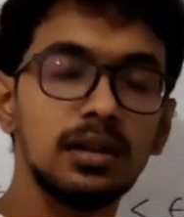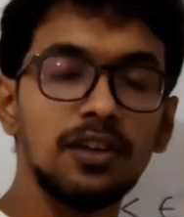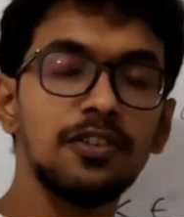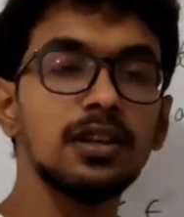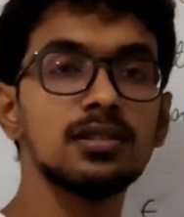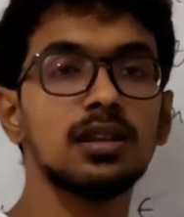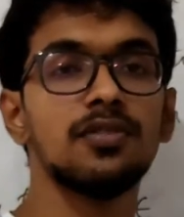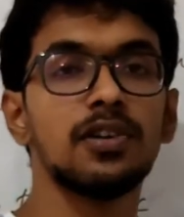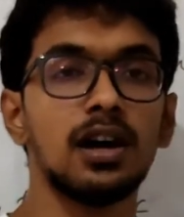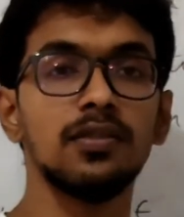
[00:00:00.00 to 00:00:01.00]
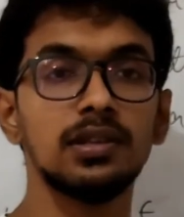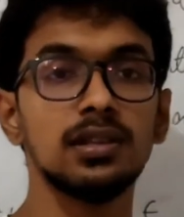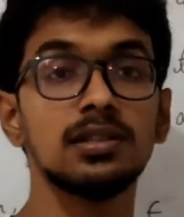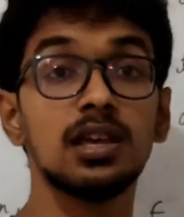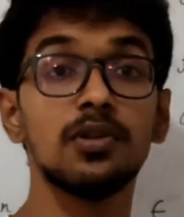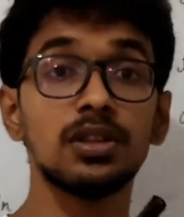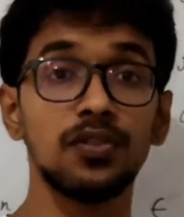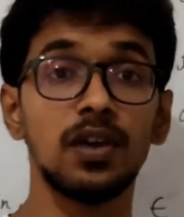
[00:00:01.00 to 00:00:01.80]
definition of a convergent sequence,